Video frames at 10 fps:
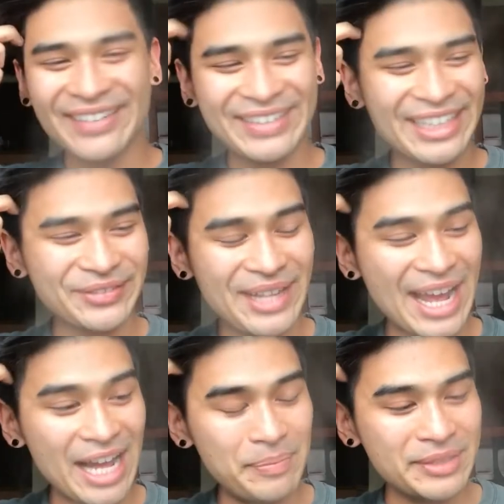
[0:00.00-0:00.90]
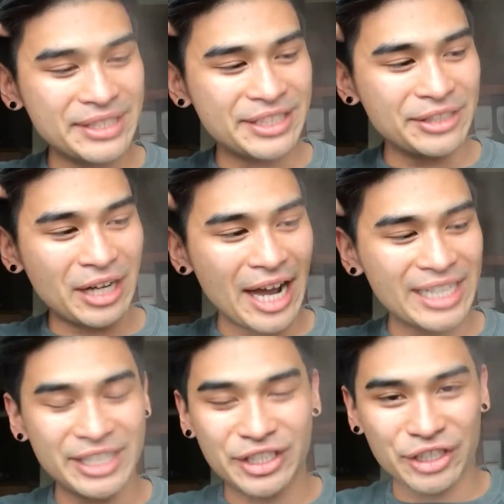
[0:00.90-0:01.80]
I mean, that's what happens, you know.
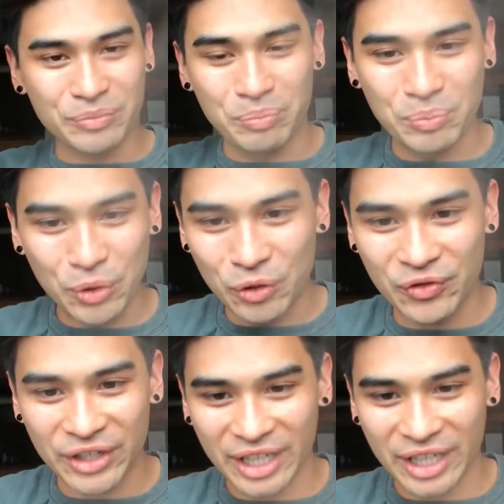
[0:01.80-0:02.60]
I didn't just move